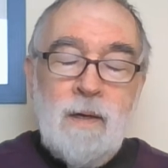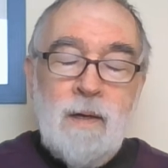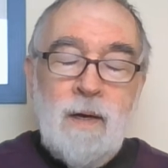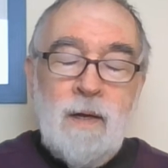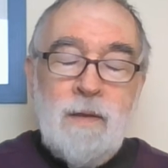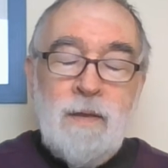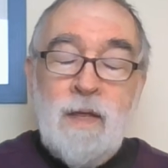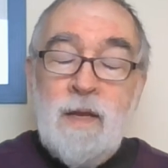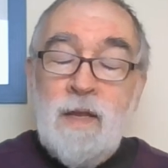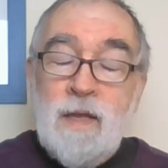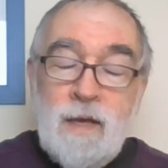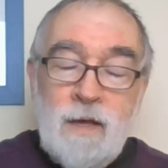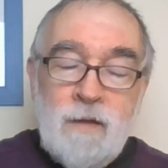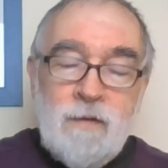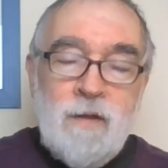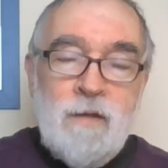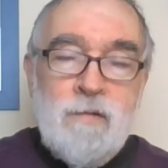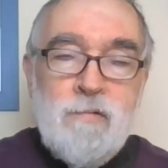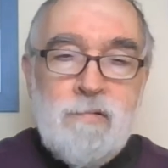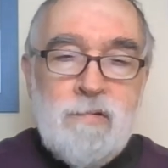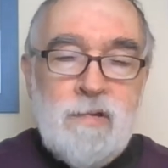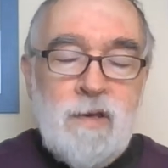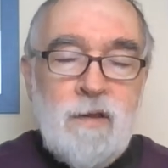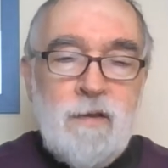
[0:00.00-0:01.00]
And then it gets
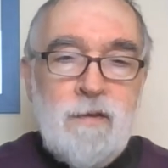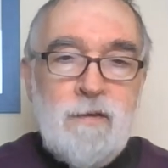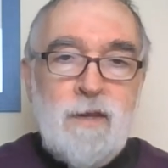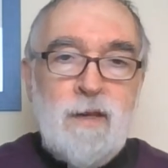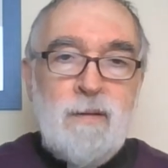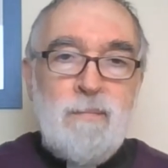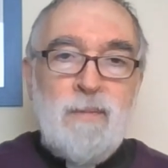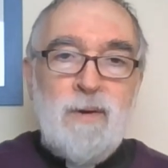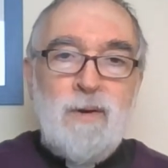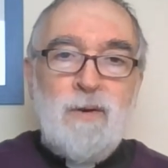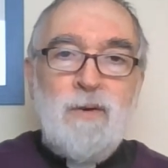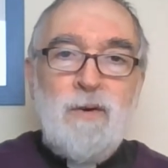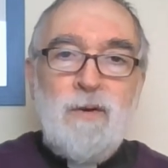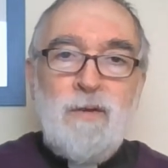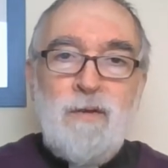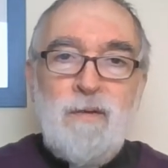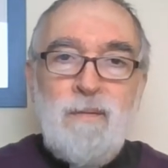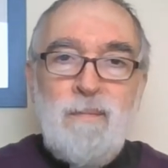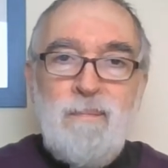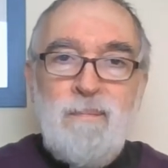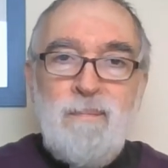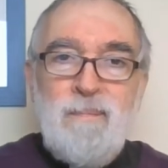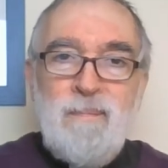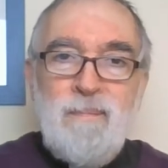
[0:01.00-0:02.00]
interesting,
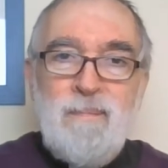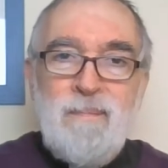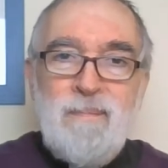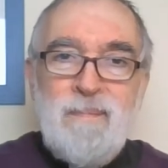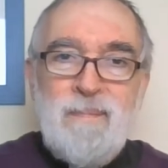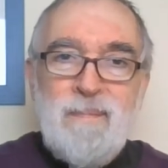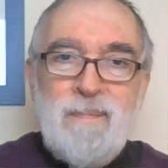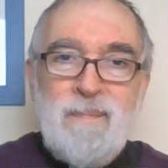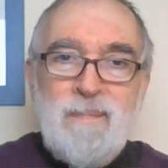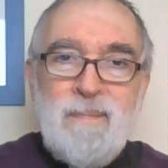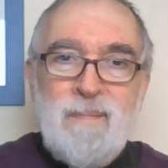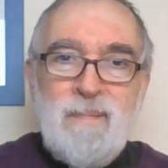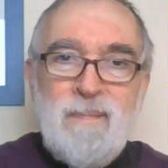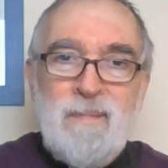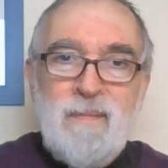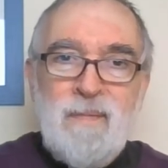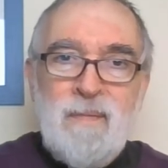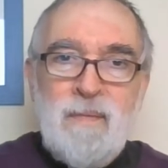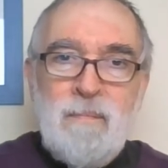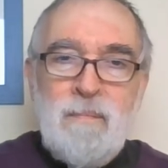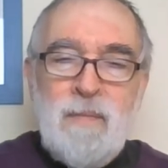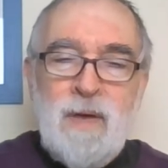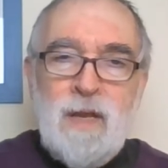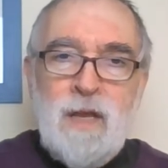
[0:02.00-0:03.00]
because
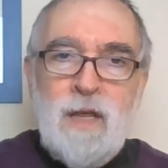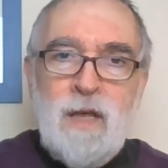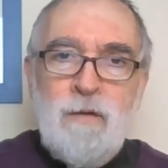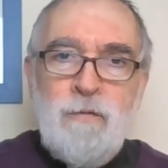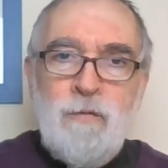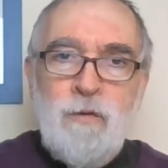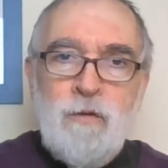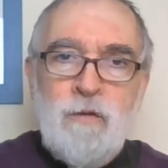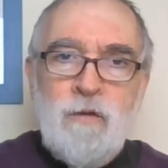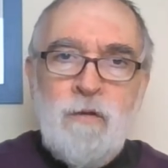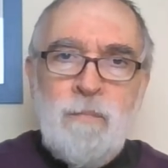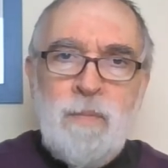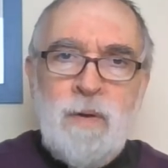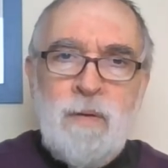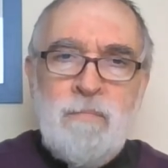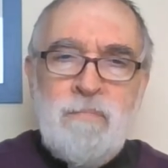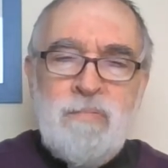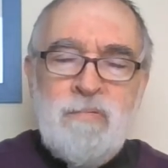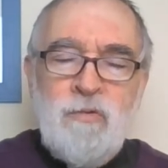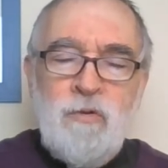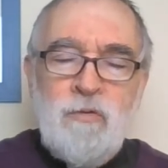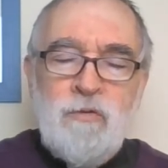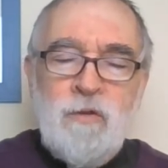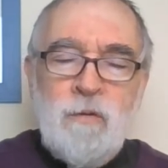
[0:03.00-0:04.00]
many of us have been
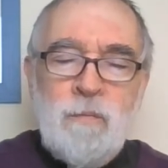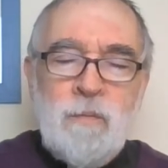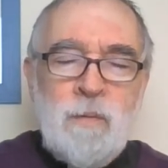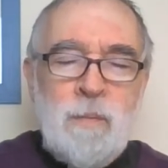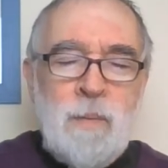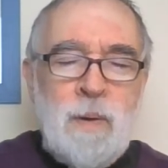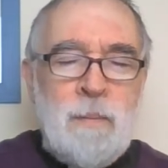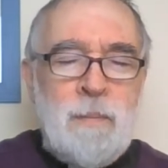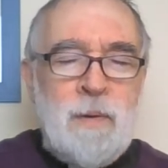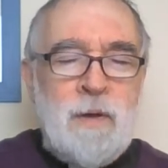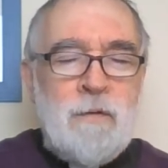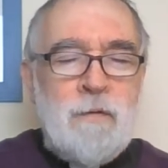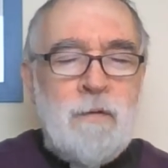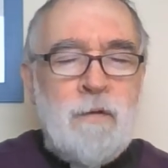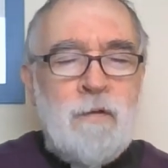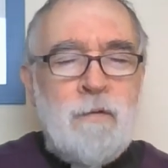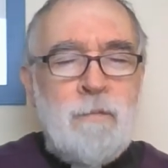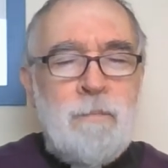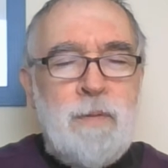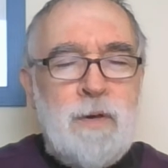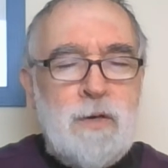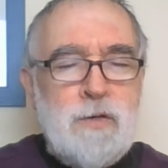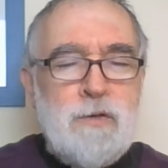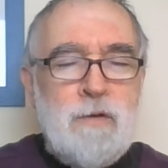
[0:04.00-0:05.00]
brought up to be a bit
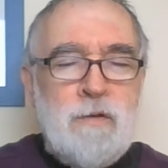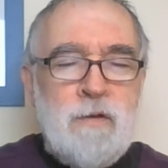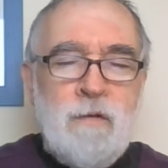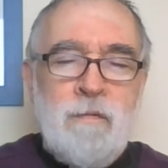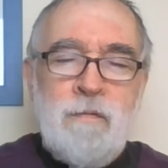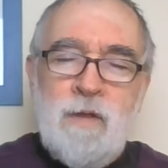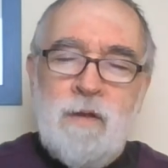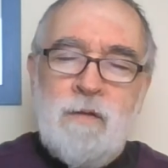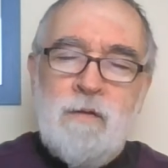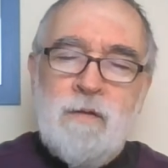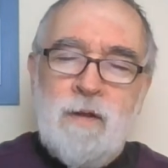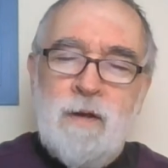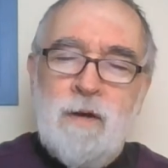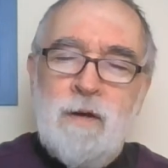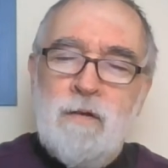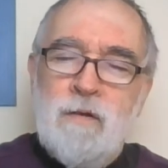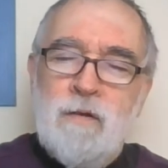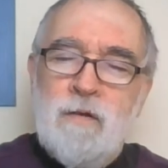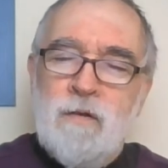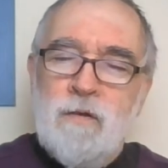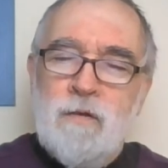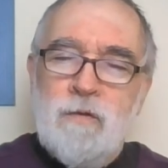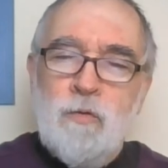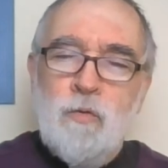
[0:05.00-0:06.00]
suspicious of this kind
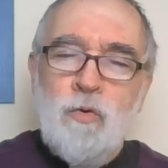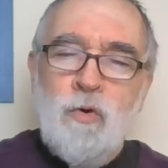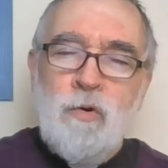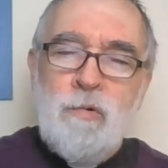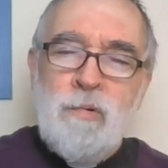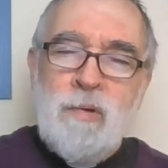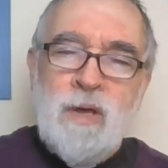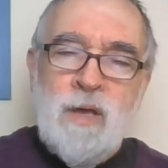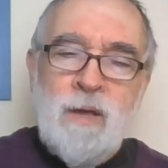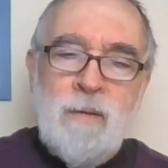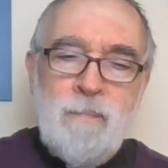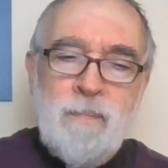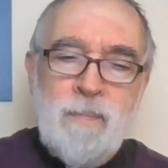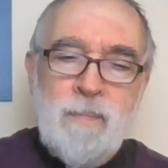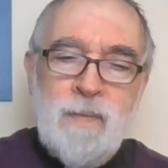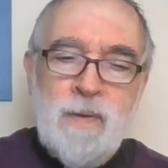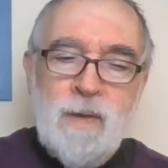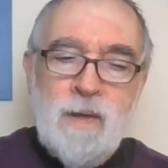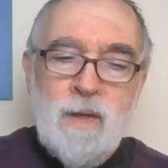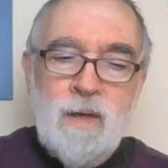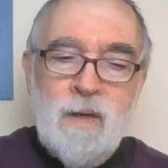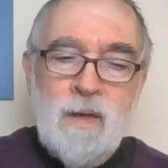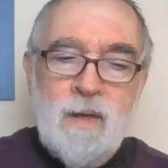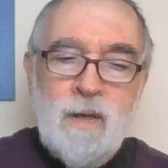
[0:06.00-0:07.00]
of story.
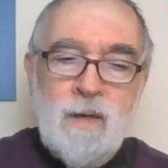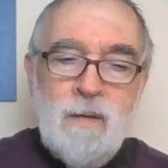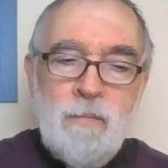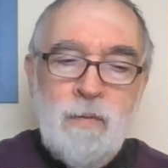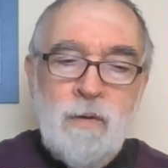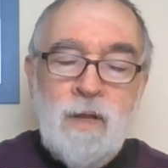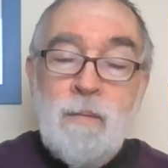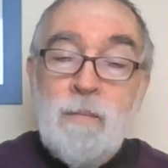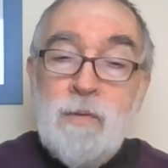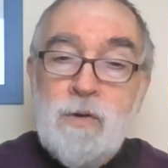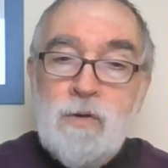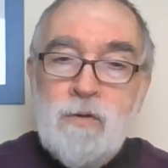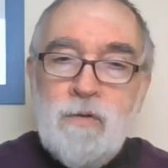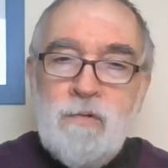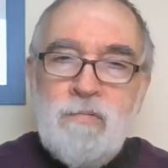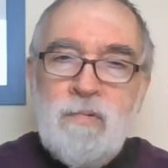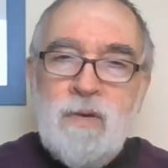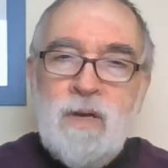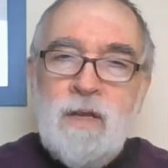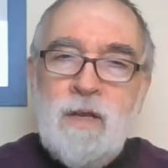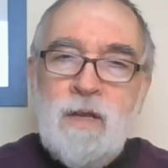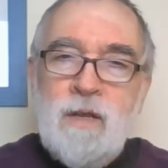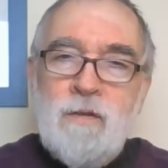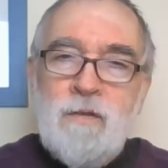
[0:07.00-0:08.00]
But let me just
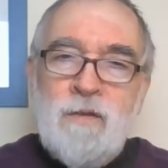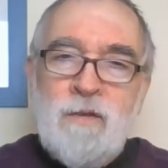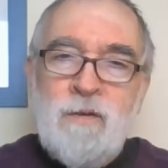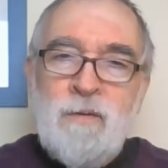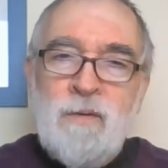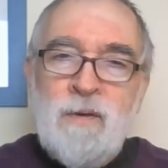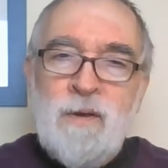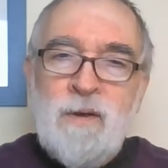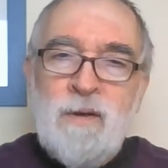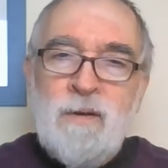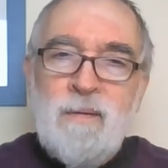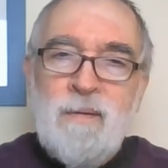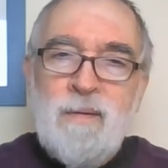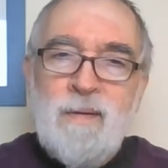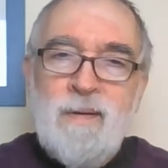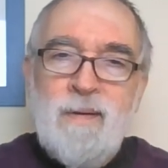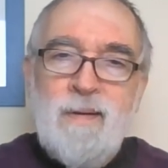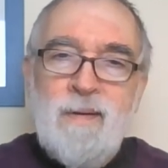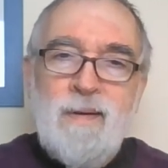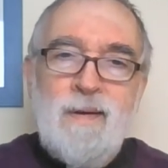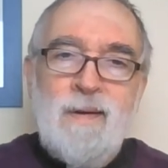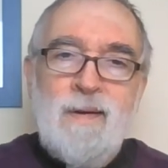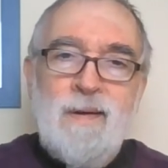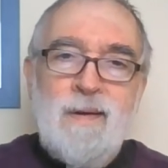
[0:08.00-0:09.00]
read it to you
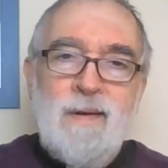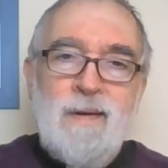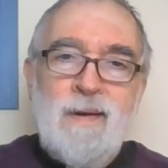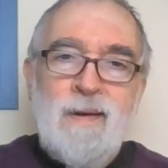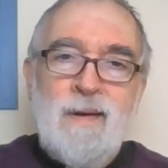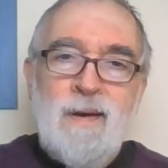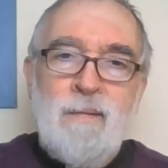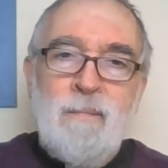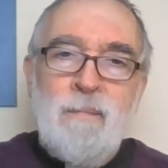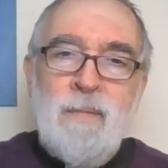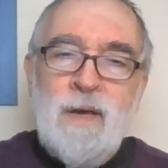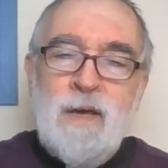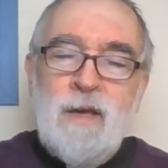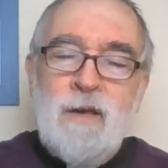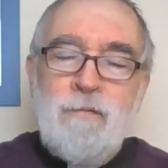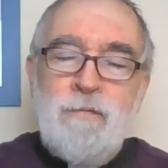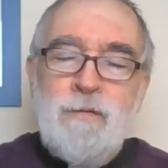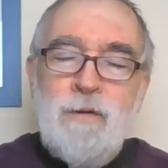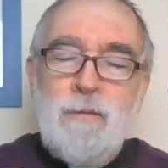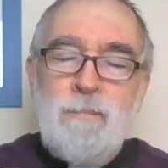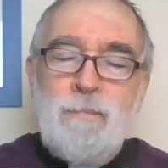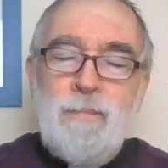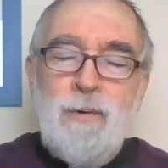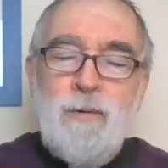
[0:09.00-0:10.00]
and make a
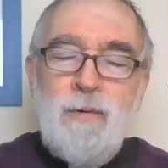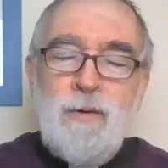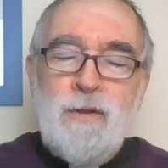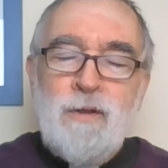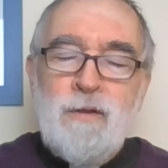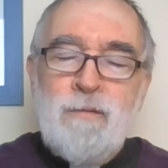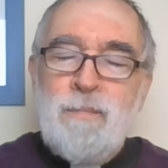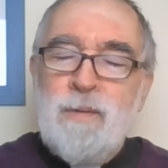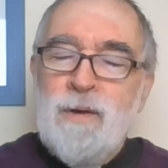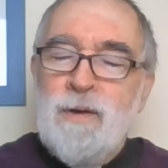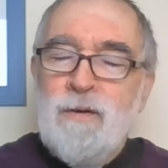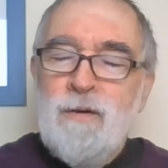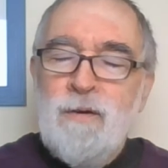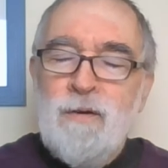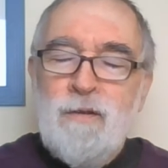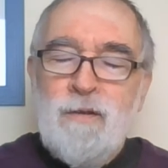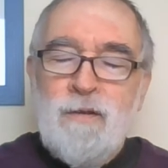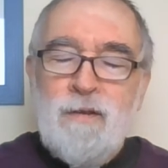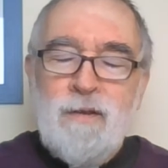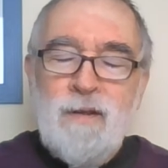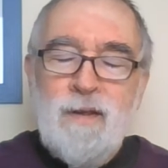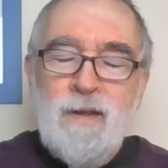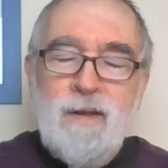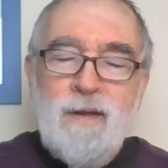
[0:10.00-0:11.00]
few points,
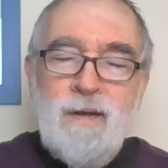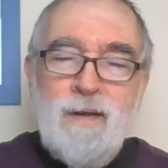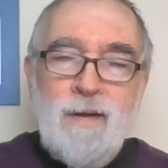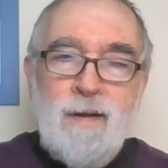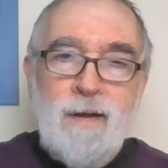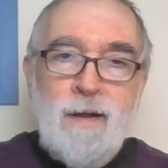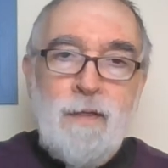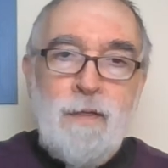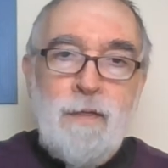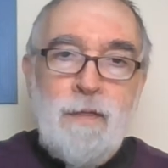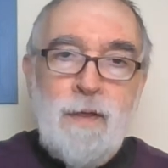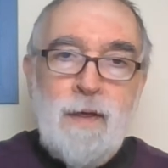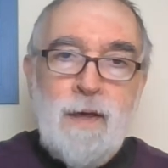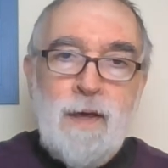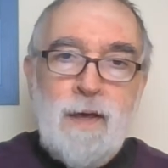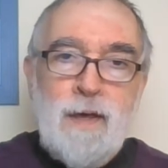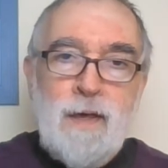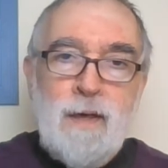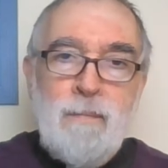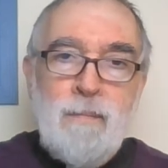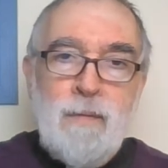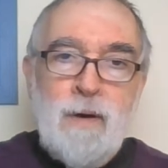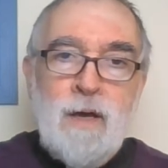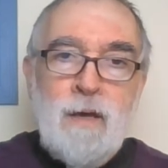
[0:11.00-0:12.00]
because I
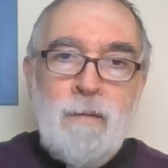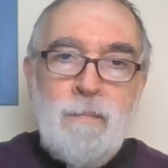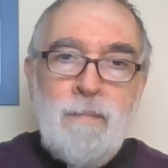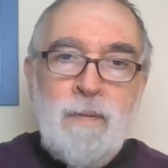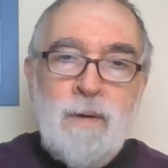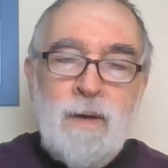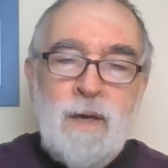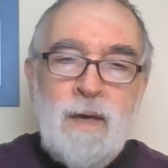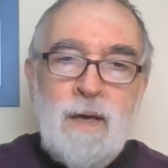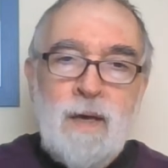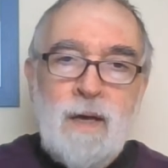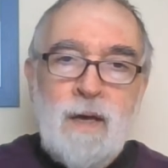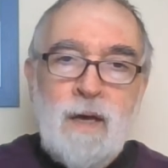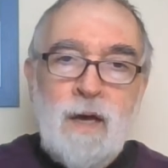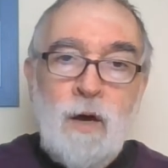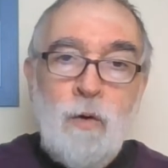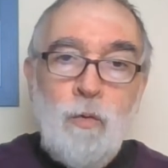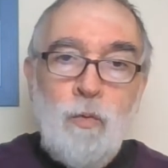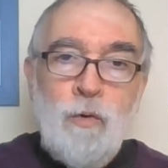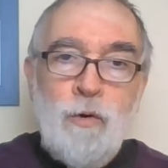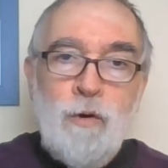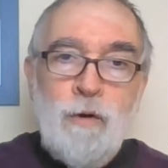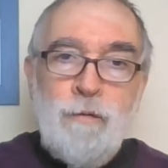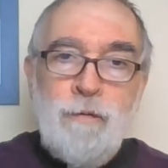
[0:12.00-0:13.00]
think it might be a
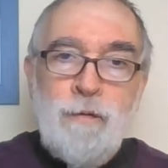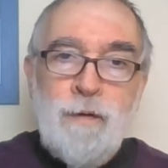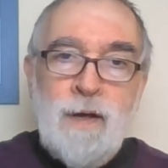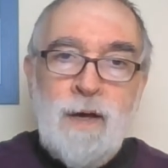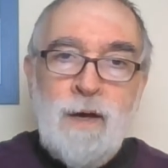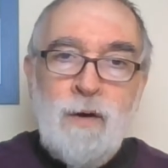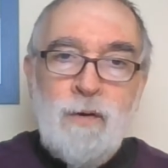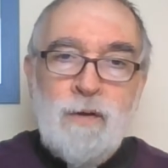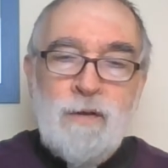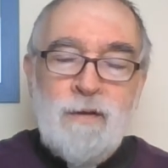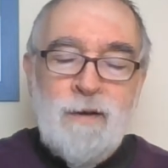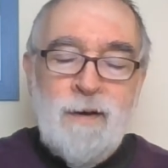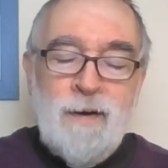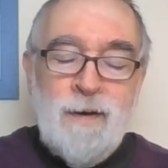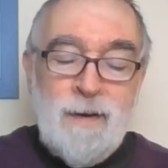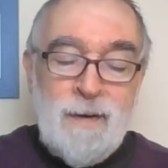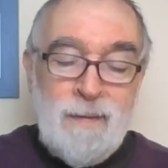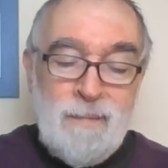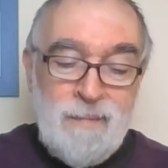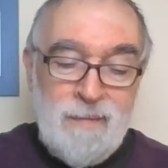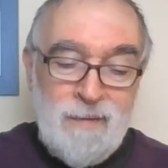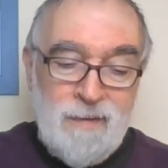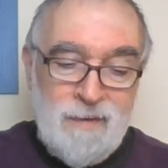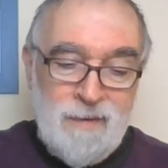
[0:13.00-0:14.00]
word for our
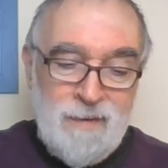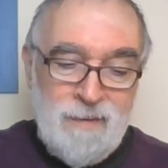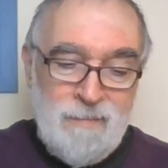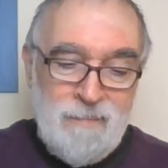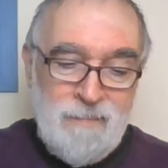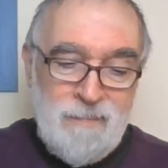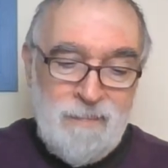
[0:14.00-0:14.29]
times.